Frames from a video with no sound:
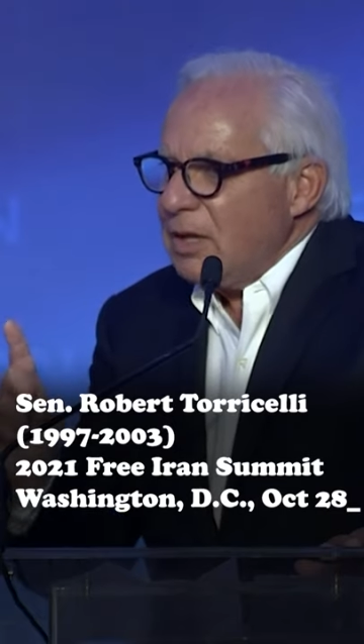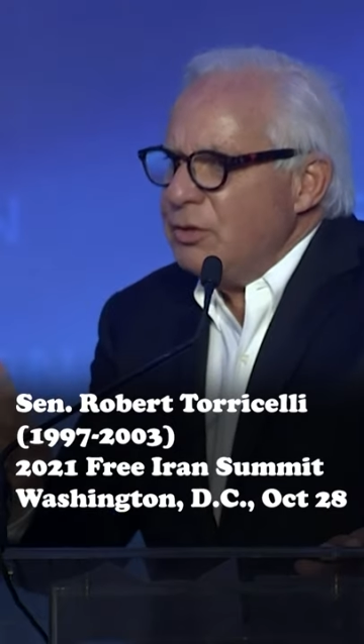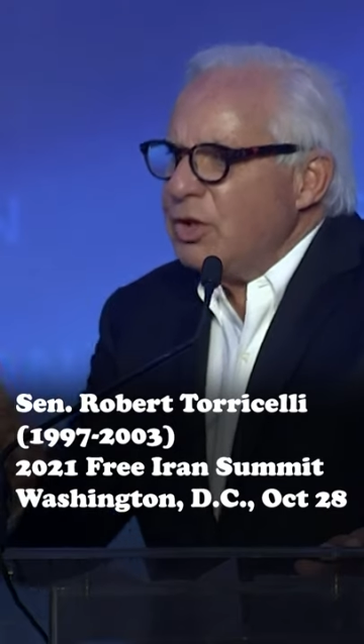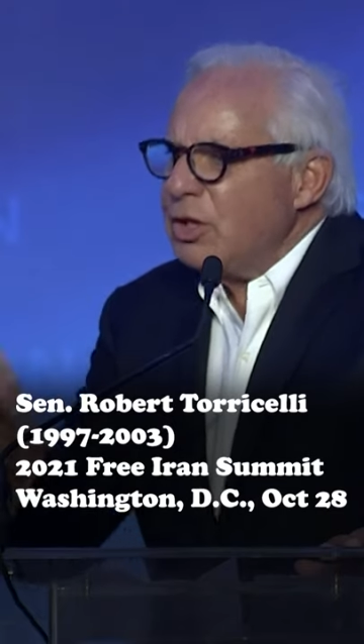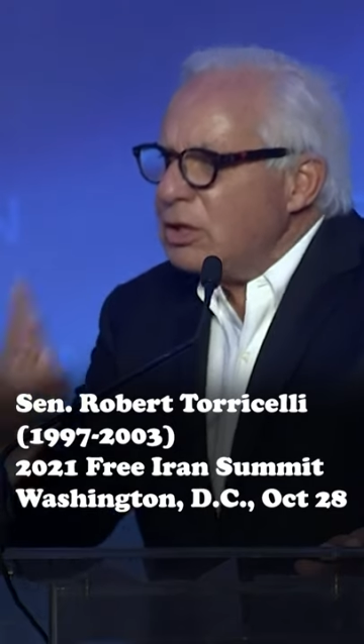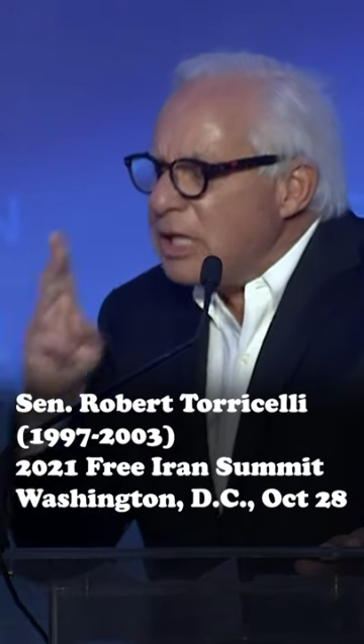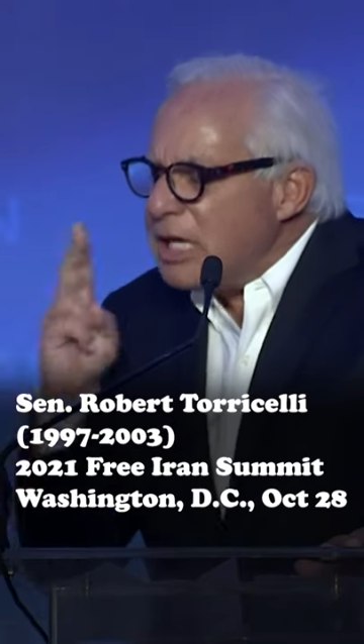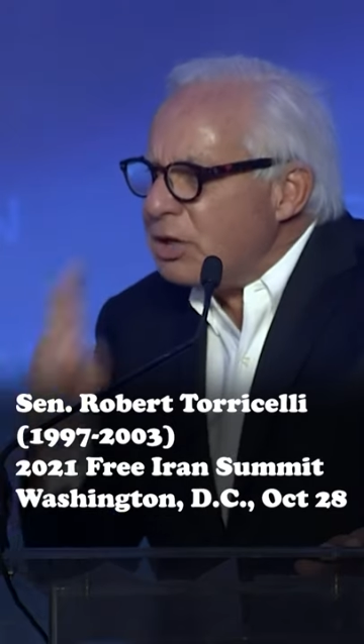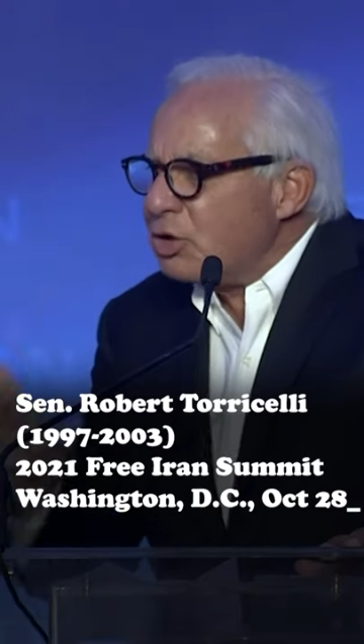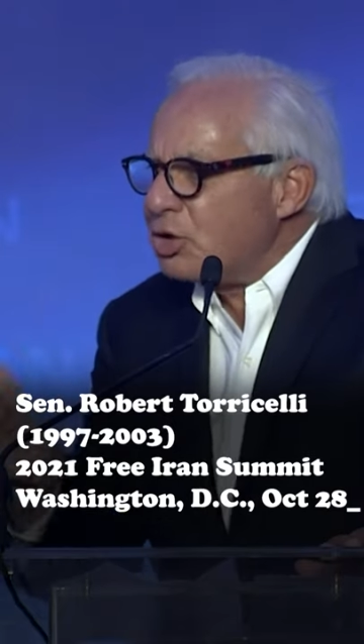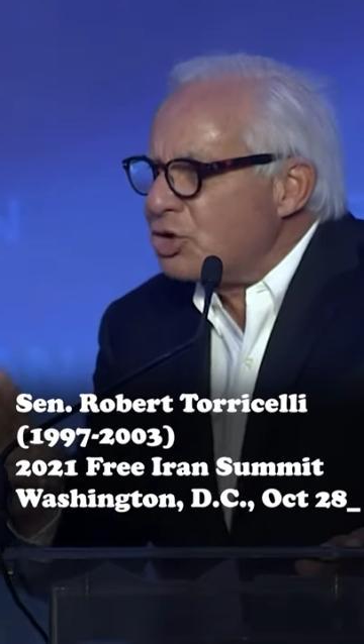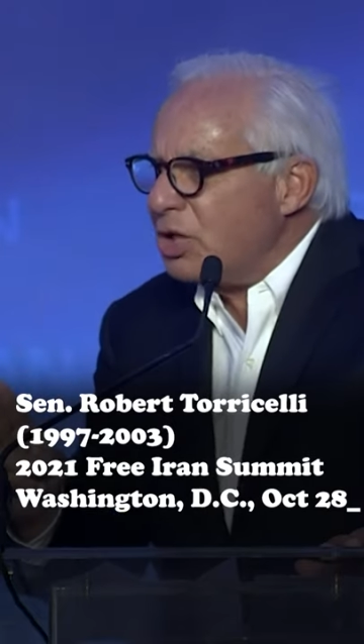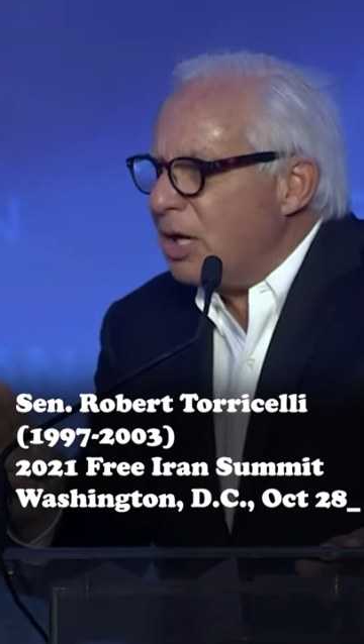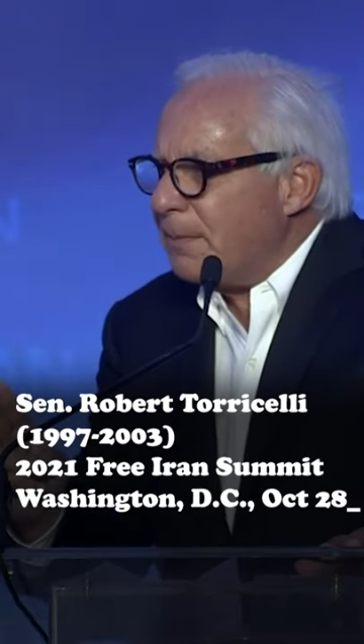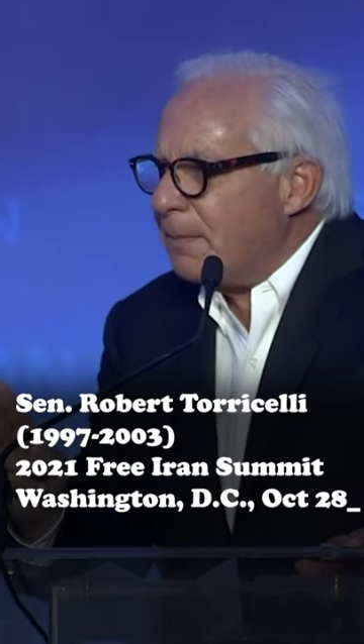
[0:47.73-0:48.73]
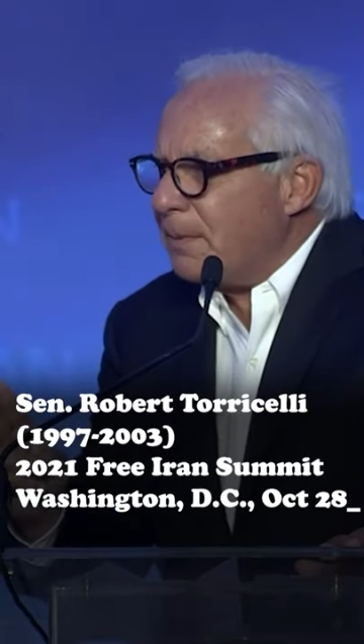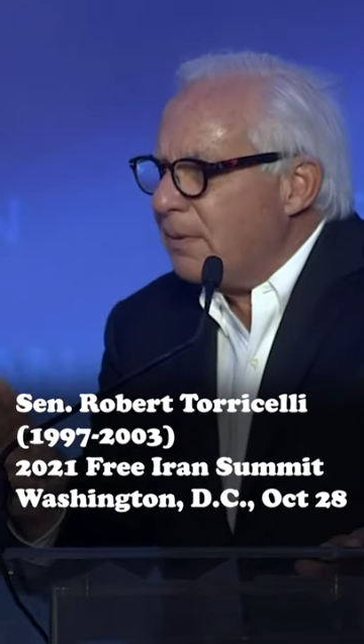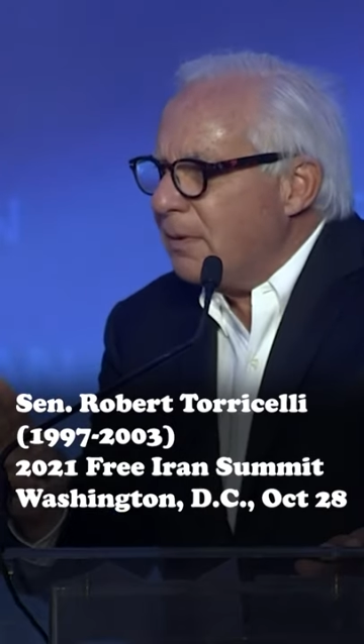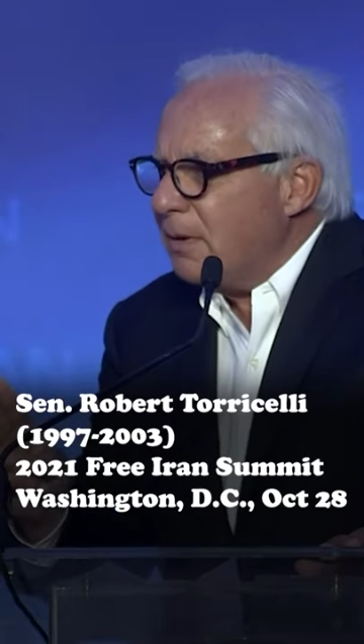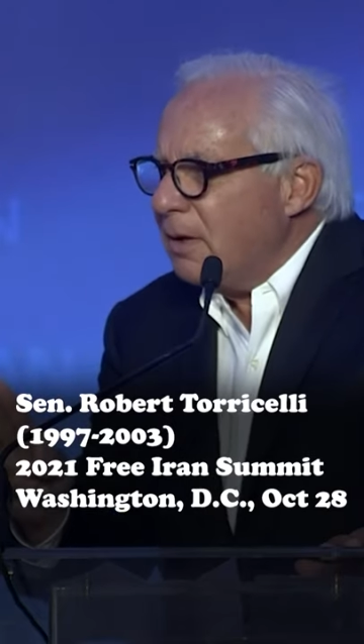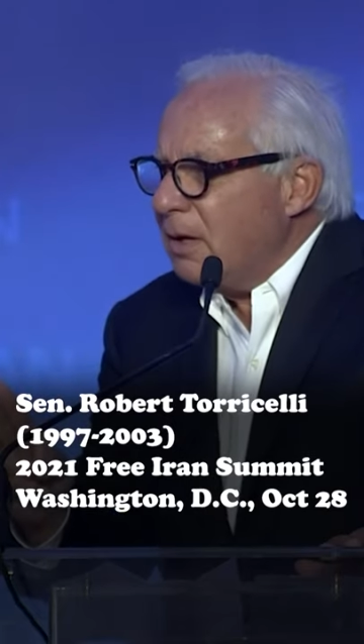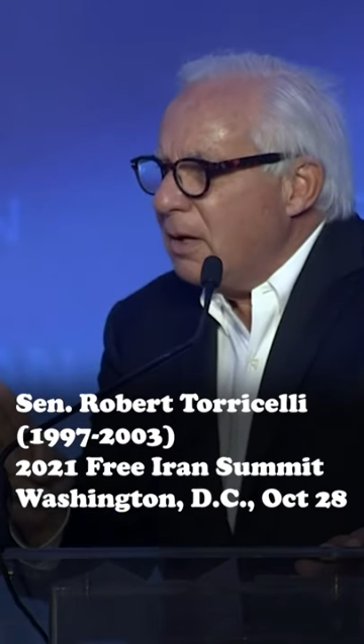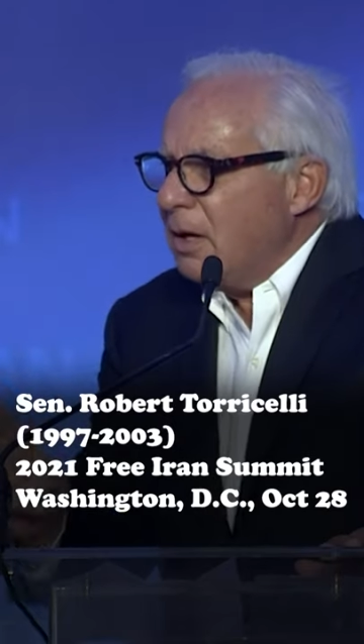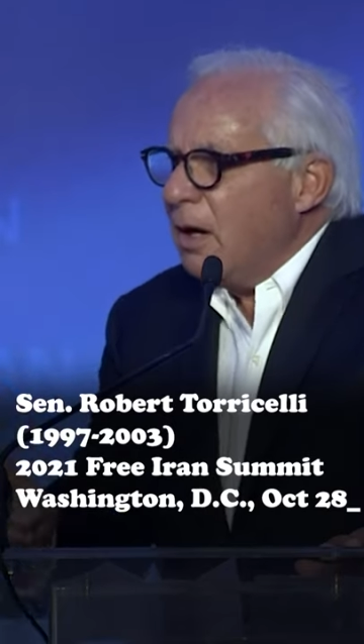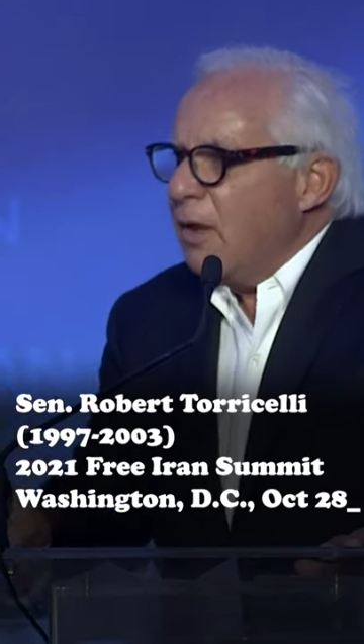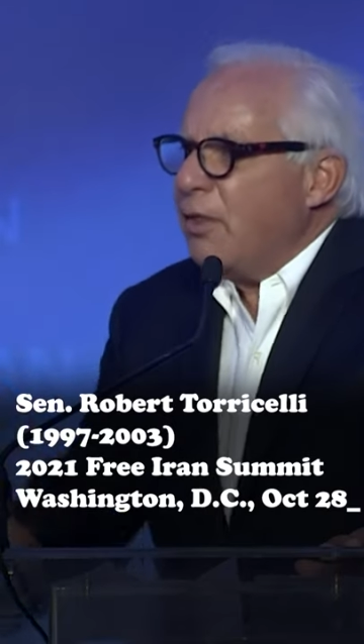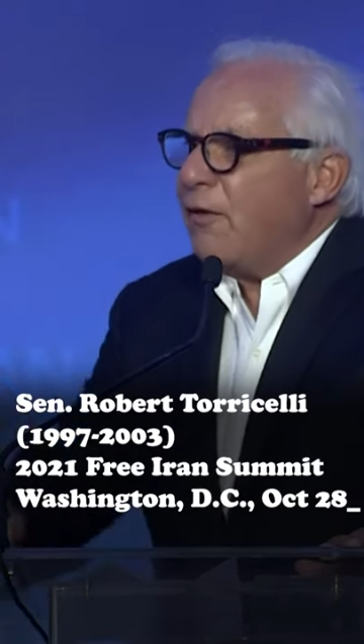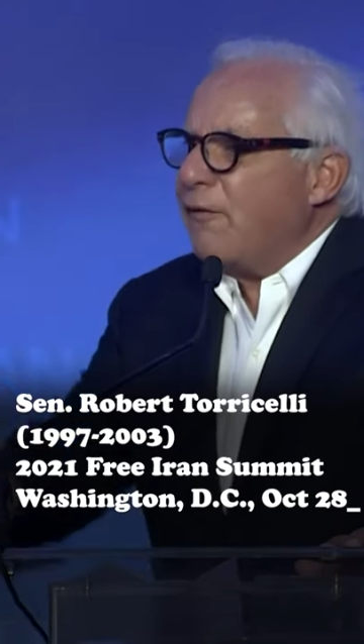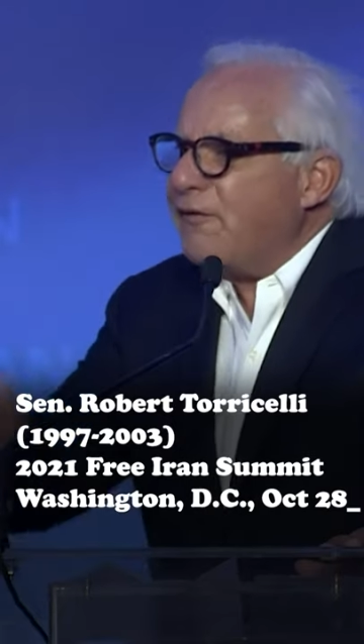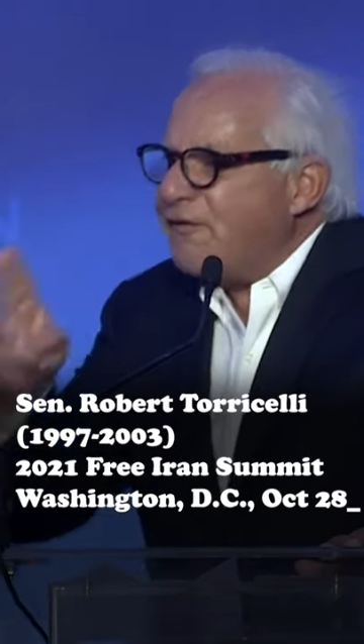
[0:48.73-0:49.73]
the leadership,
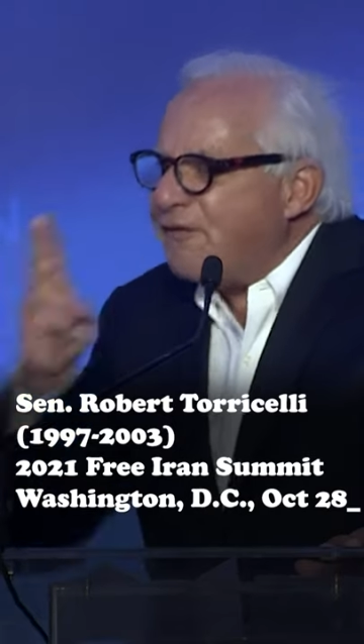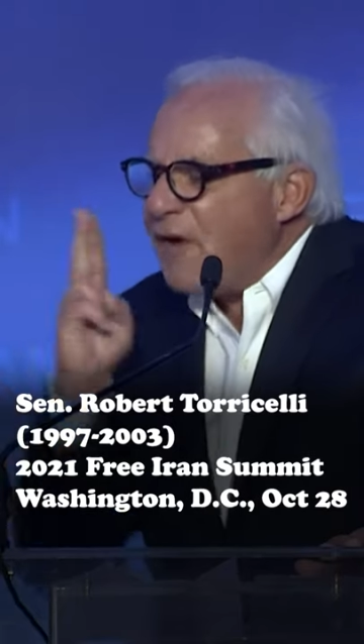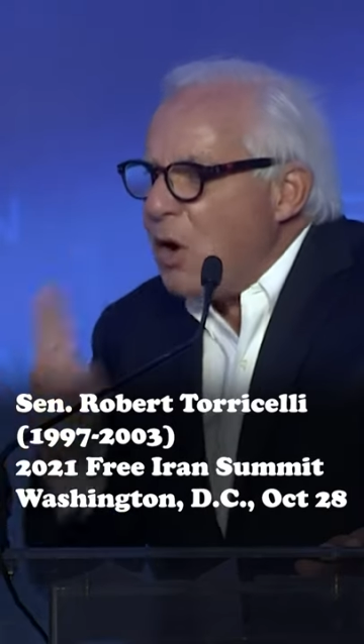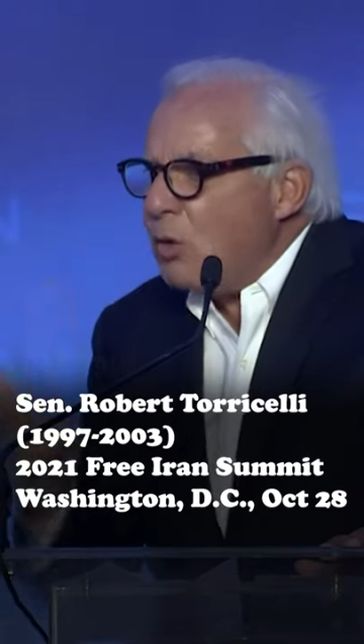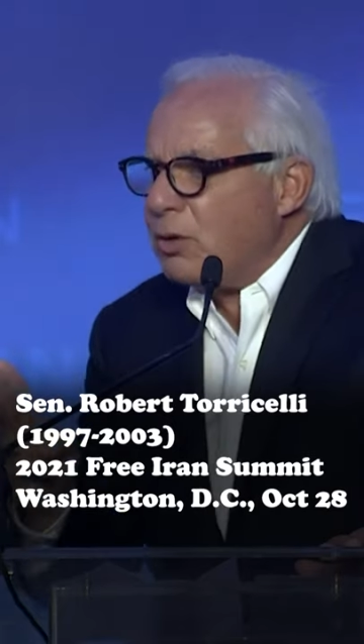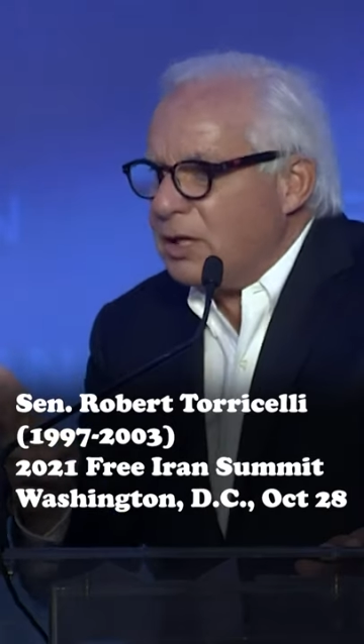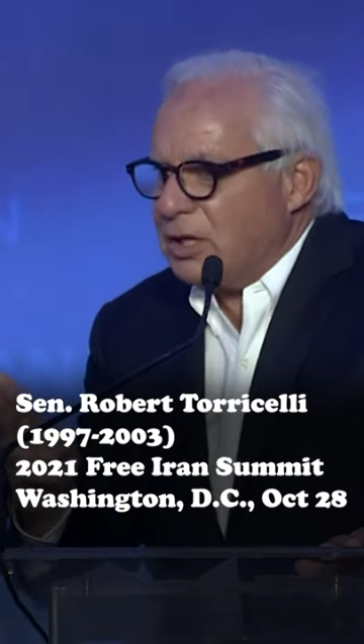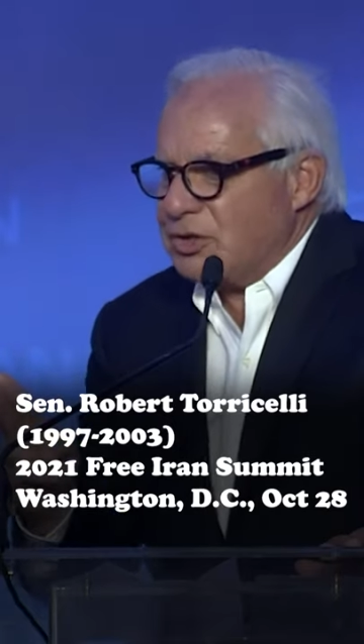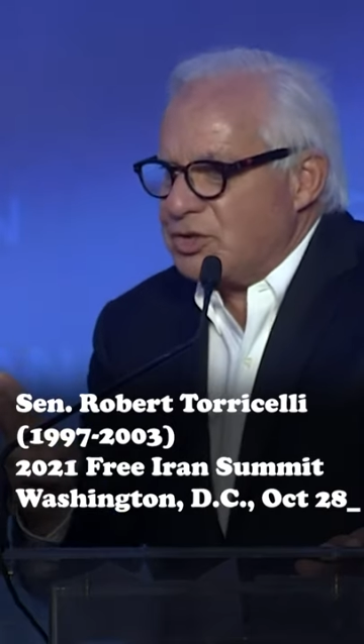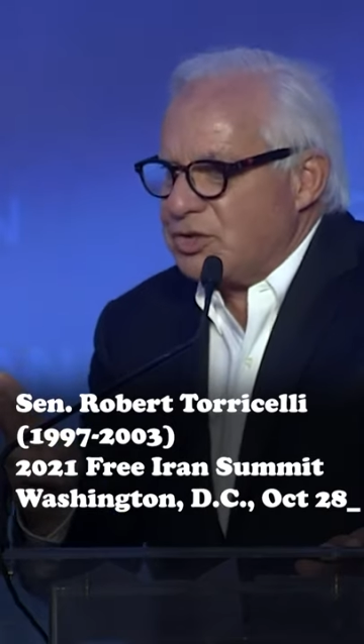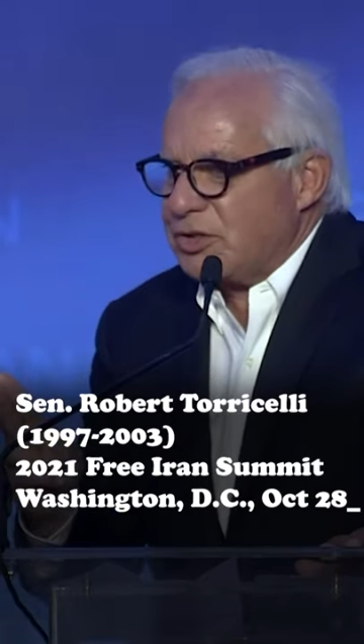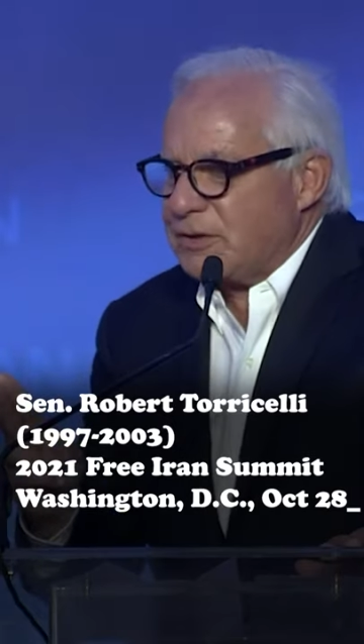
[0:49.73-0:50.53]
the focus.